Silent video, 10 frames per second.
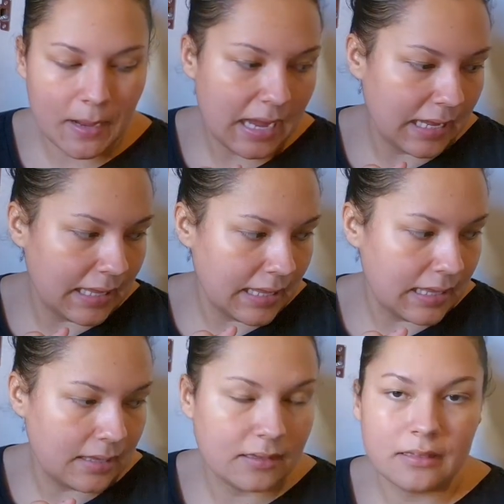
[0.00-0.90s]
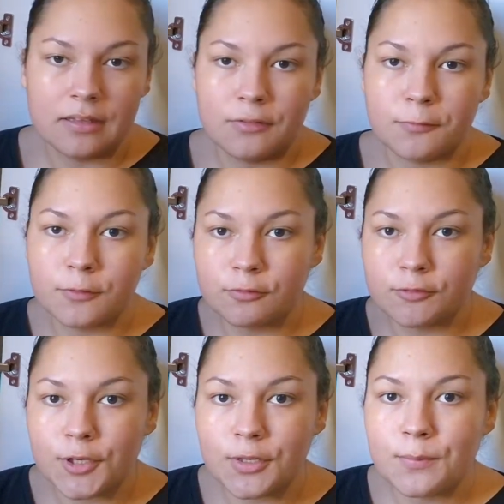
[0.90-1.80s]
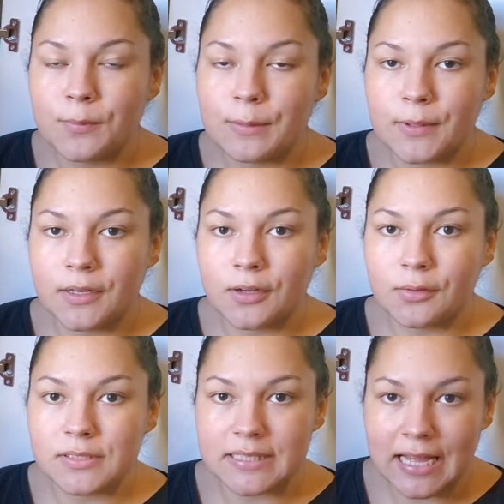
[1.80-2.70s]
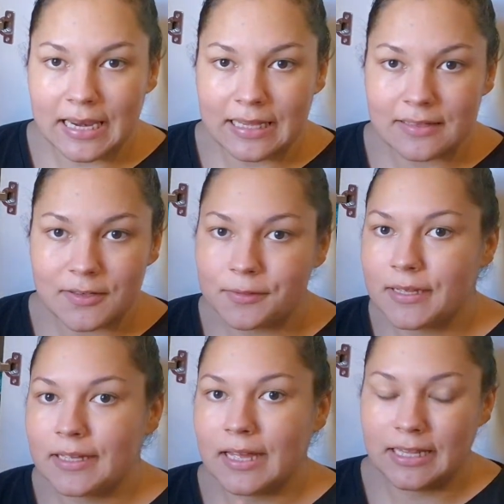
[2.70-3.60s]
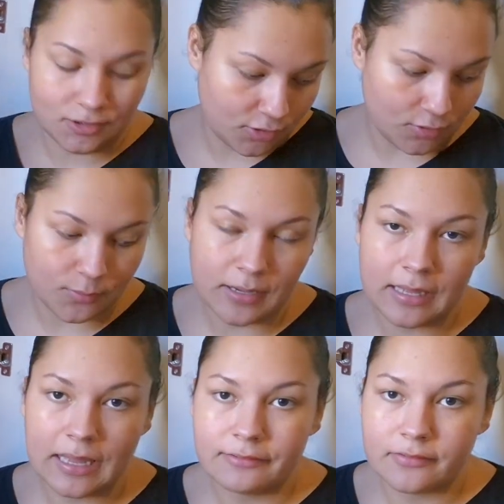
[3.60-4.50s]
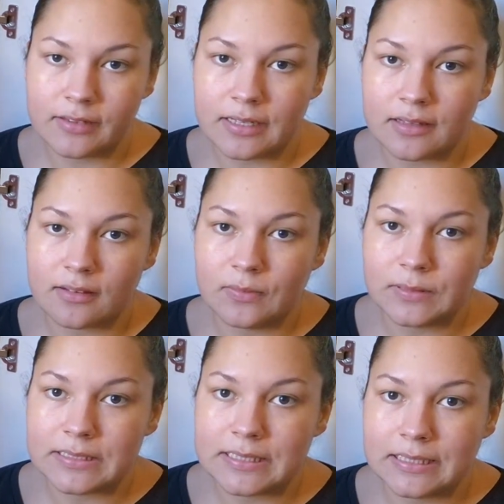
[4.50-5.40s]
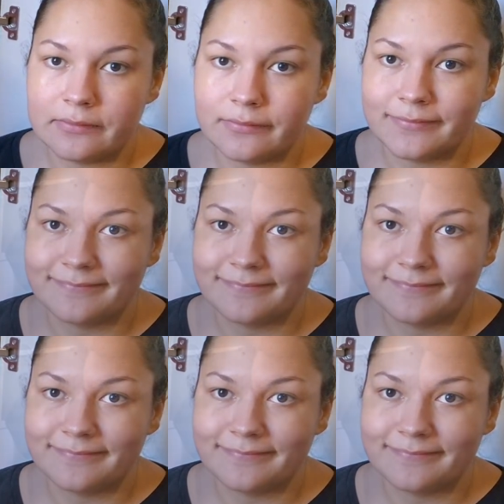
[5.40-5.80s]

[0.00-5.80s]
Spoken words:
my front room where we're going to go to the Kallax unit and show you where everything is going to live.